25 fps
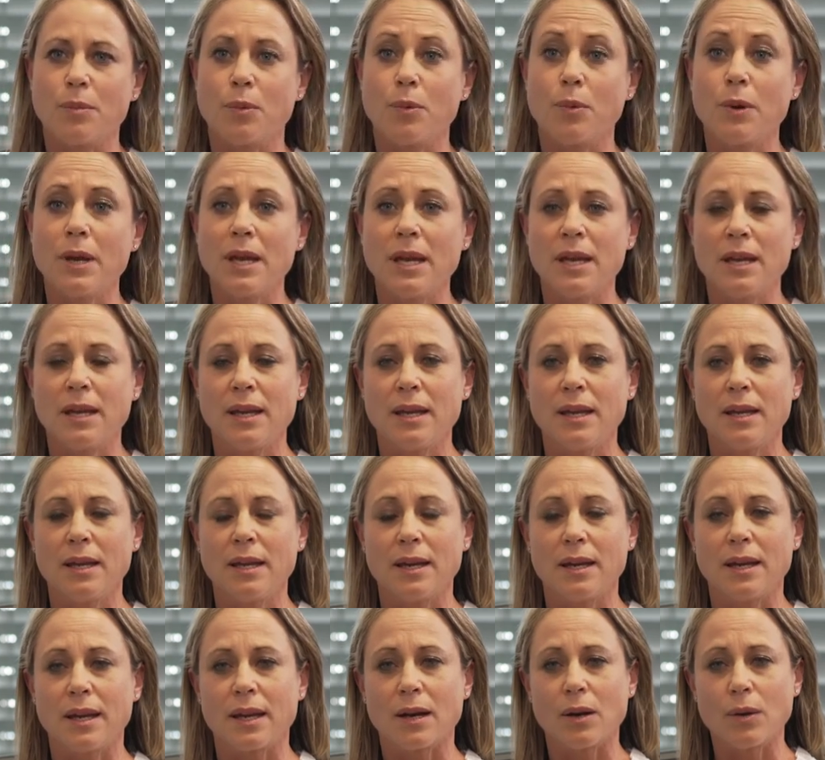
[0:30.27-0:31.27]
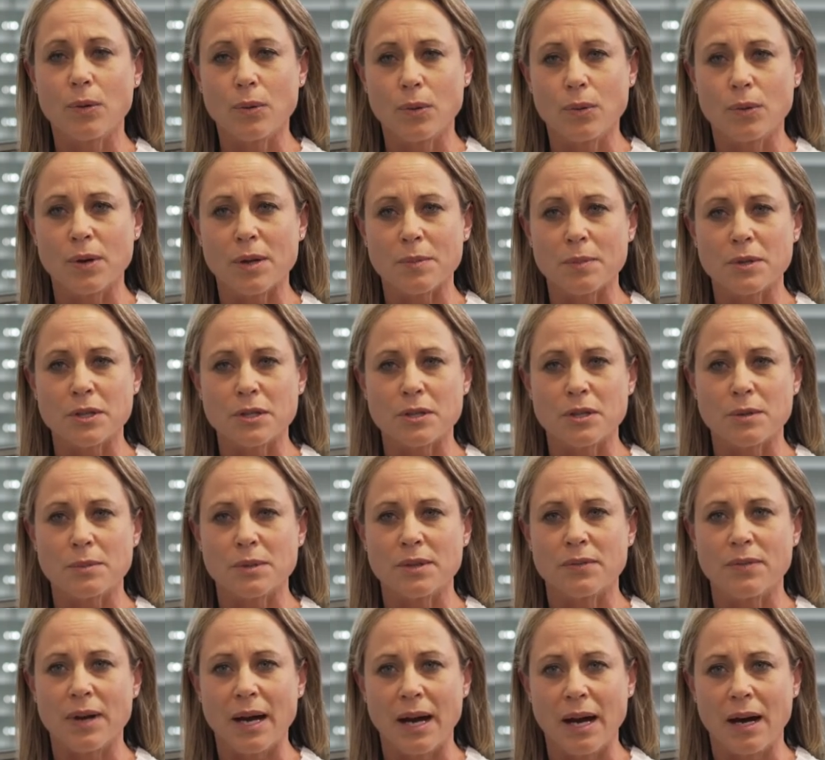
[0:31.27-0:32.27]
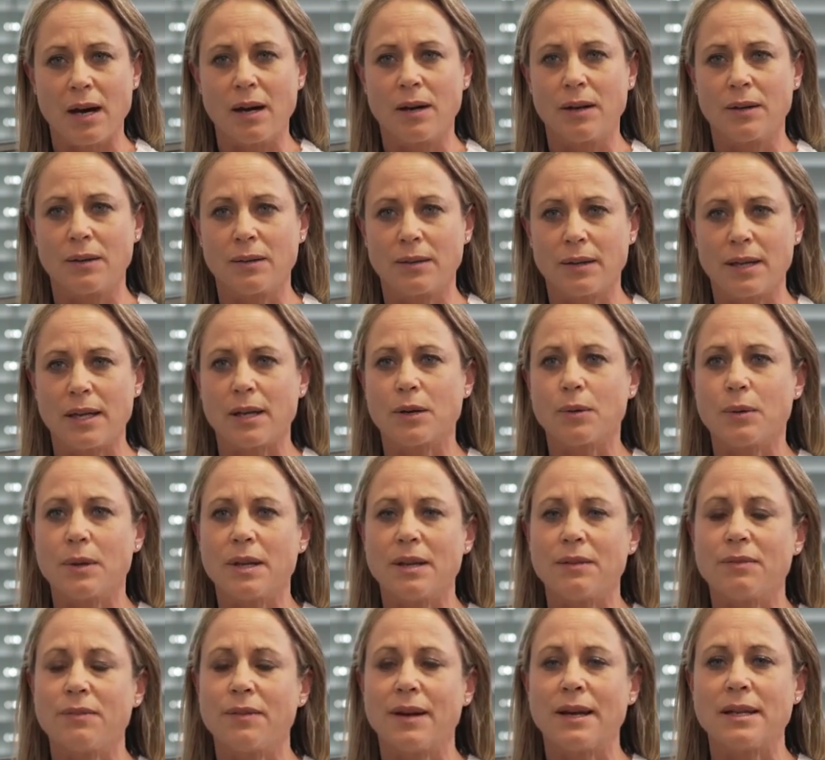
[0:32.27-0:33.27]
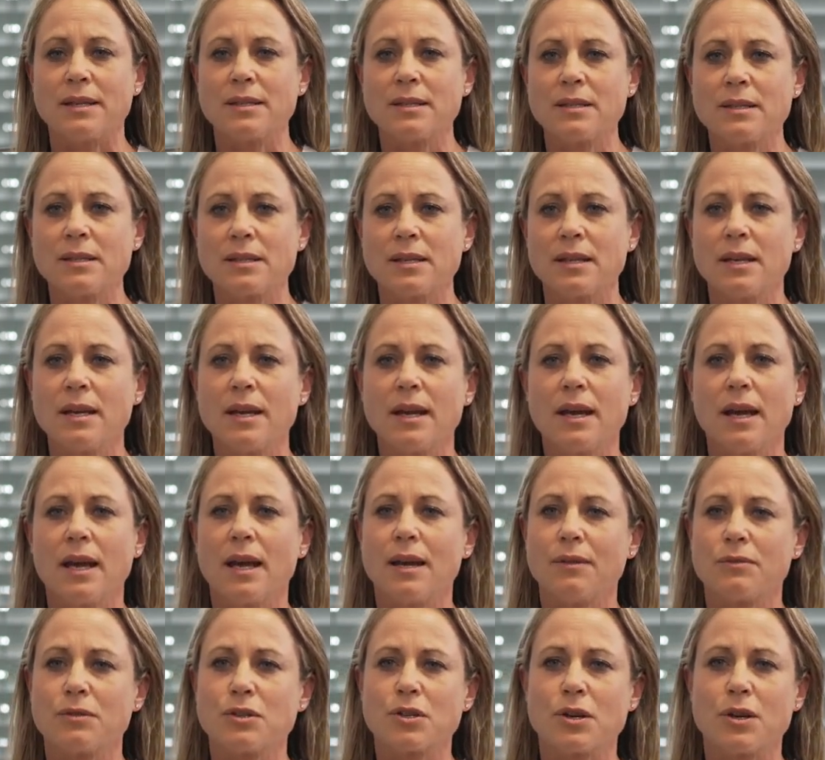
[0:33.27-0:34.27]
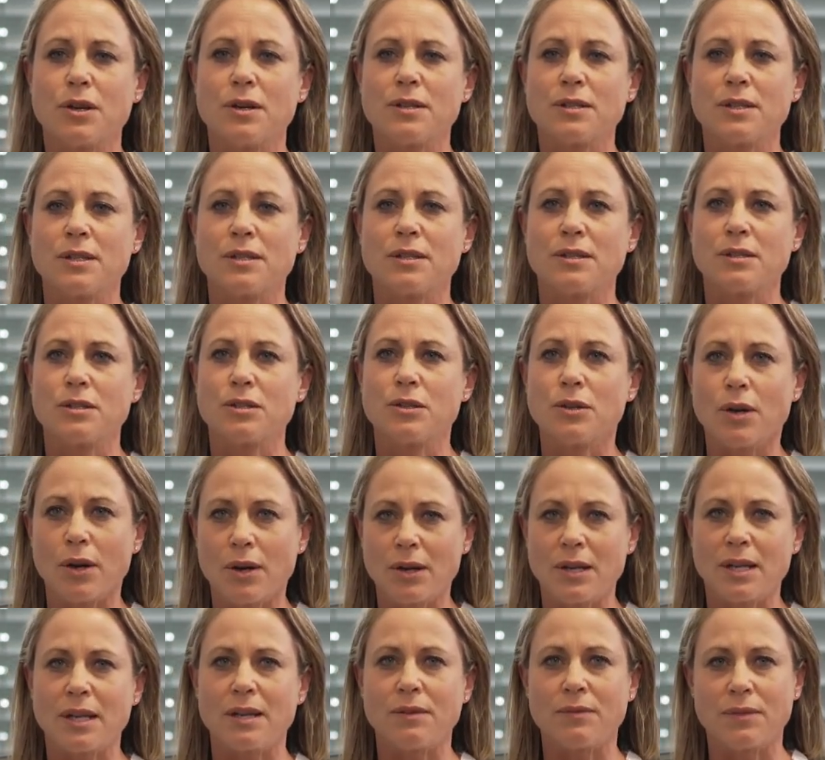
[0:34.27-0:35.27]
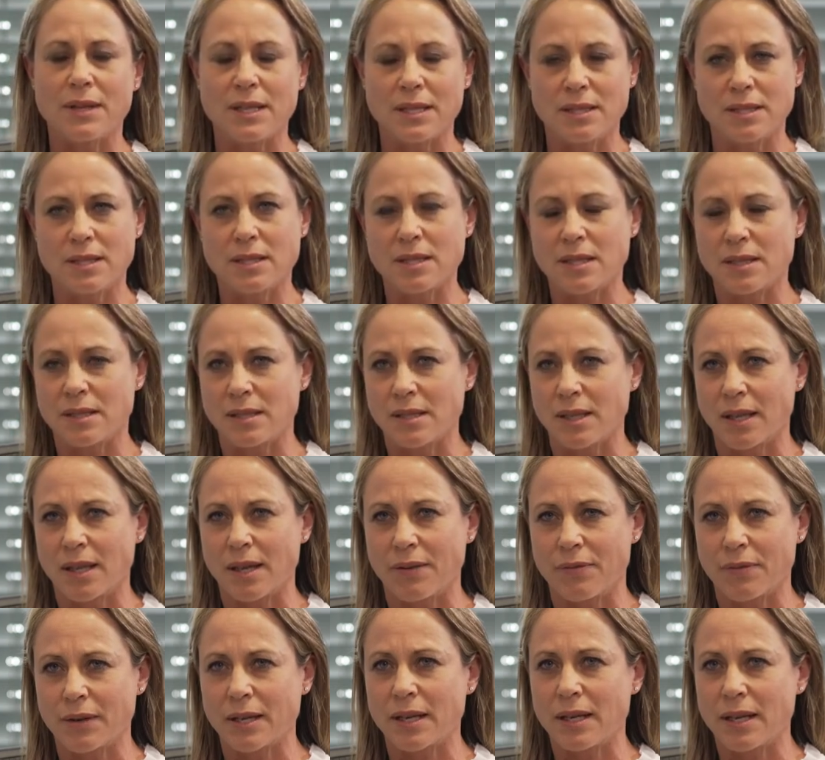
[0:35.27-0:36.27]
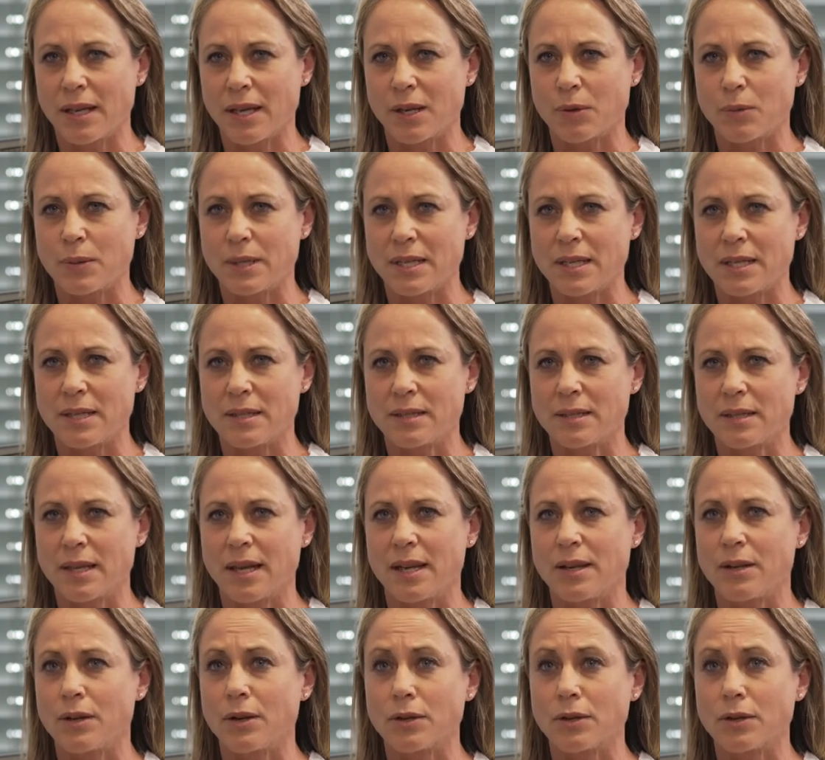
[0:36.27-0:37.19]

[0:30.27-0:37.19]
We at Laurium, in terms of our equity fund, have chosen to only invest in South African equities and